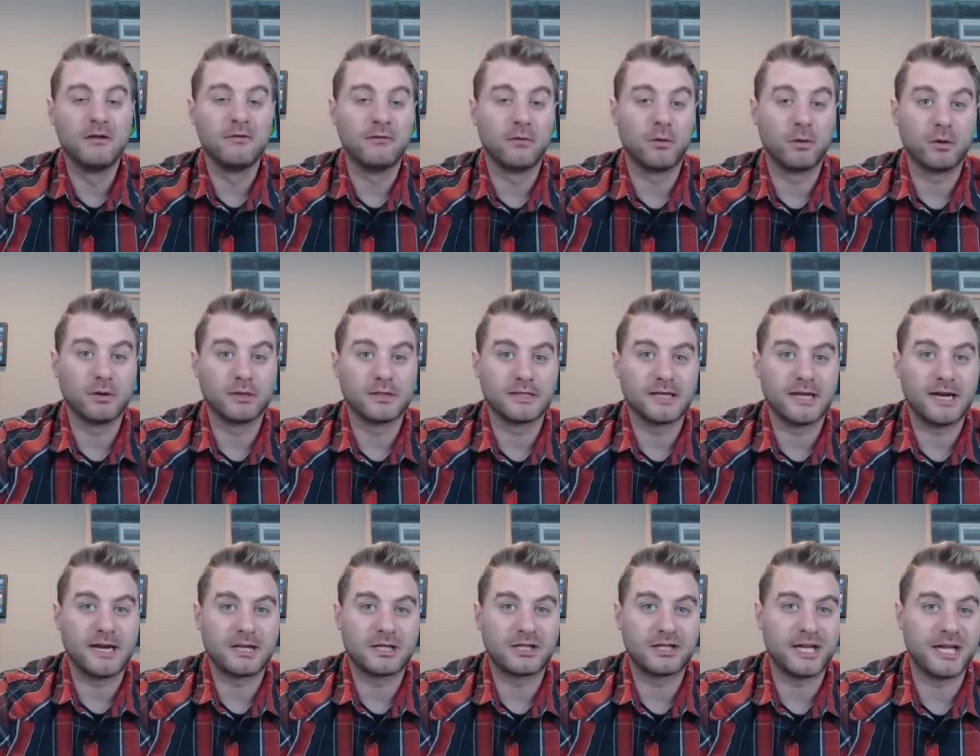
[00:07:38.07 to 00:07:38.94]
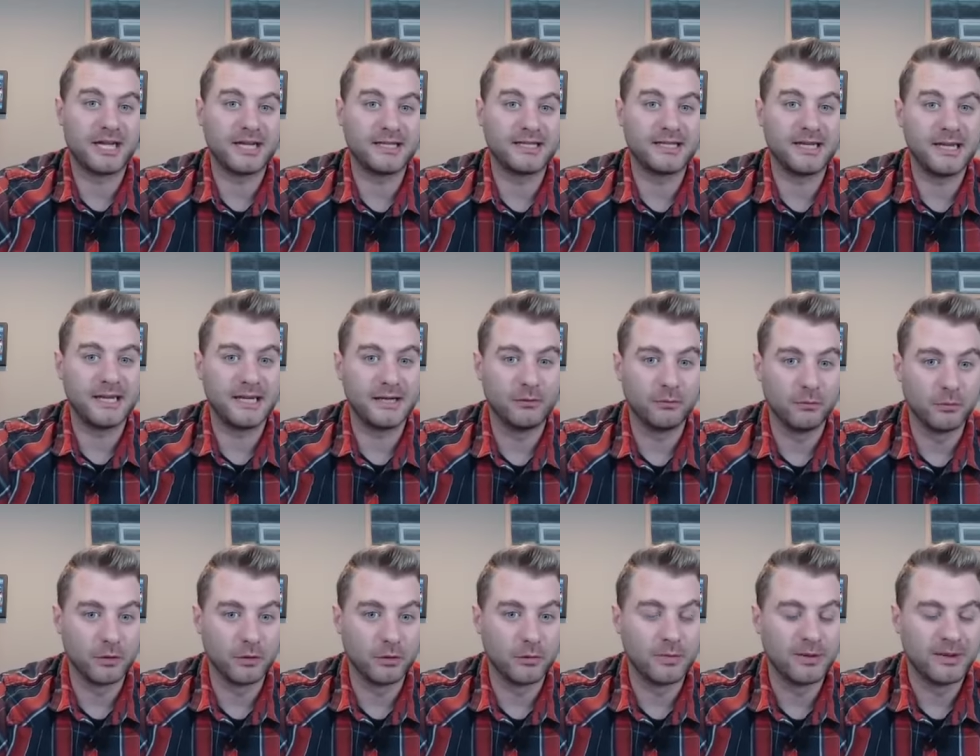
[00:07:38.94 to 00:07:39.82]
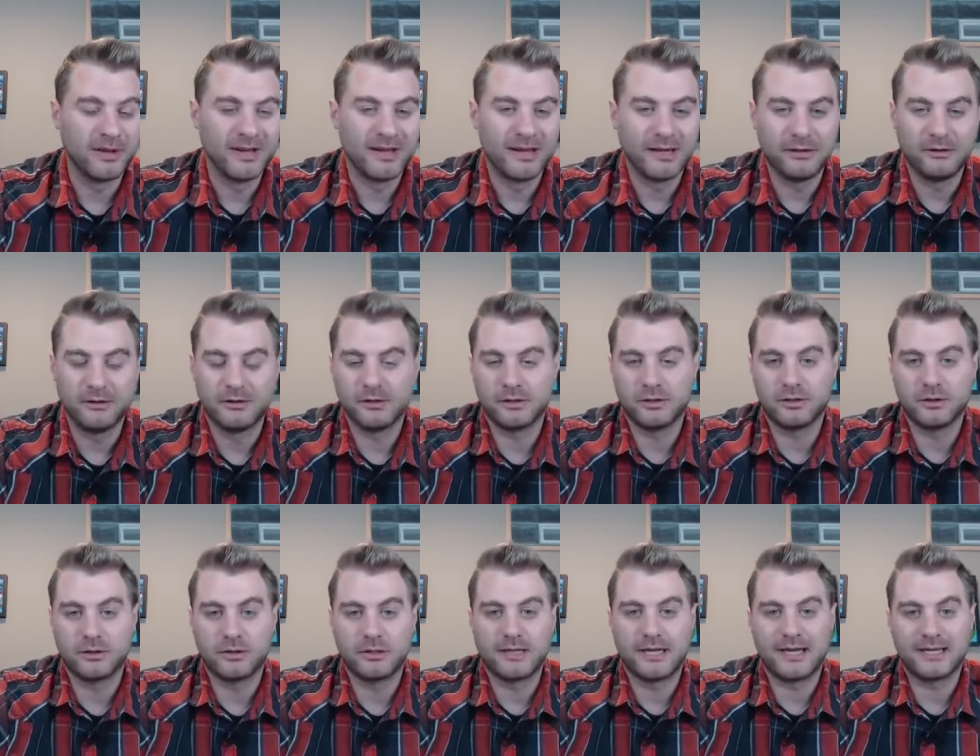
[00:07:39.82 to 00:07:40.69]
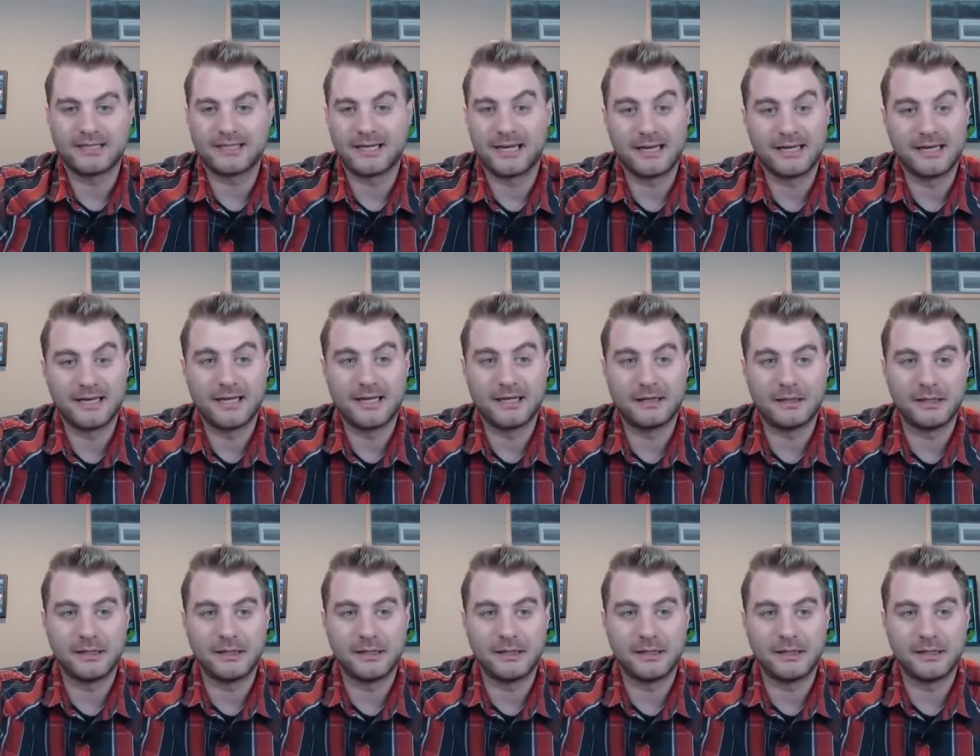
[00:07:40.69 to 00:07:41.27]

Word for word: forward slash 10 day group. And you can join that 10 day